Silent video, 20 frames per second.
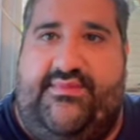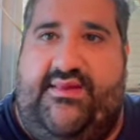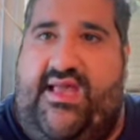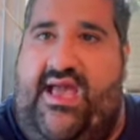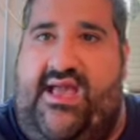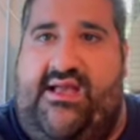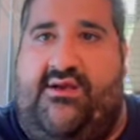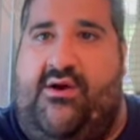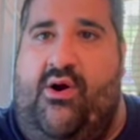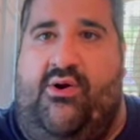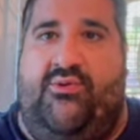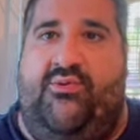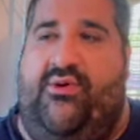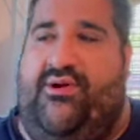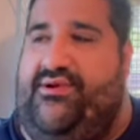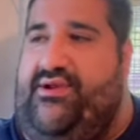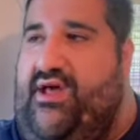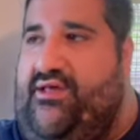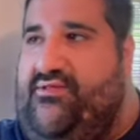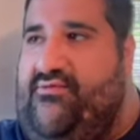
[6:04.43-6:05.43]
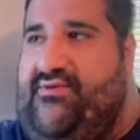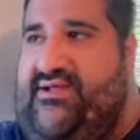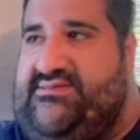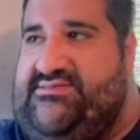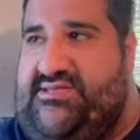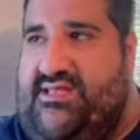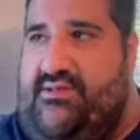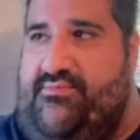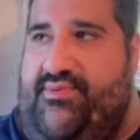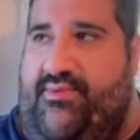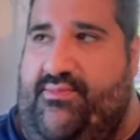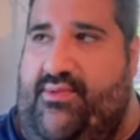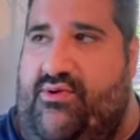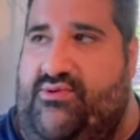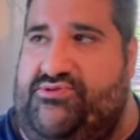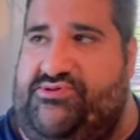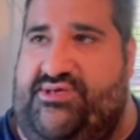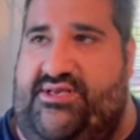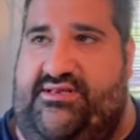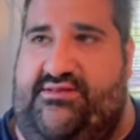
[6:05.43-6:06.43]
and go to another wrestling
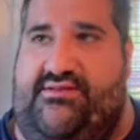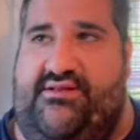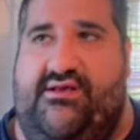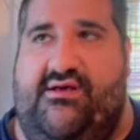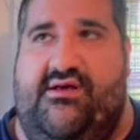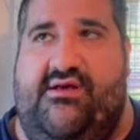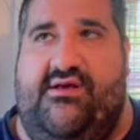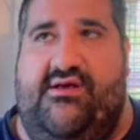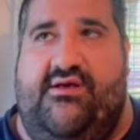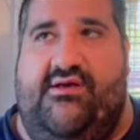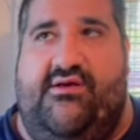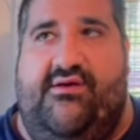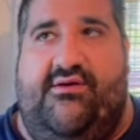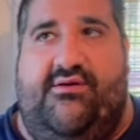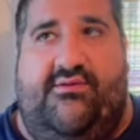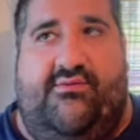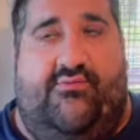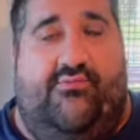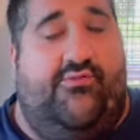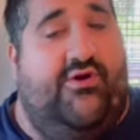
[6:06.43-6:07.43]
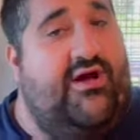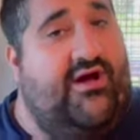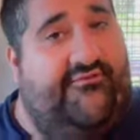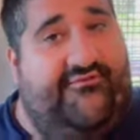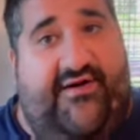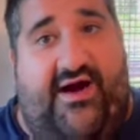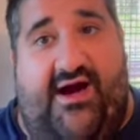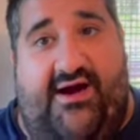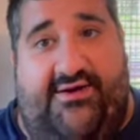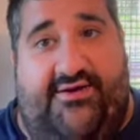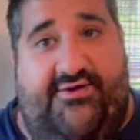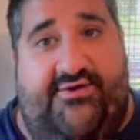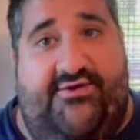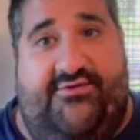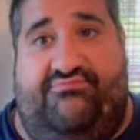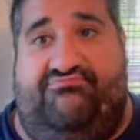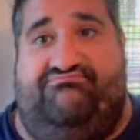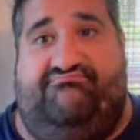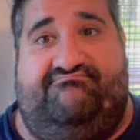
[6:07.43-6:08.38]
promotion, Ring of Honor.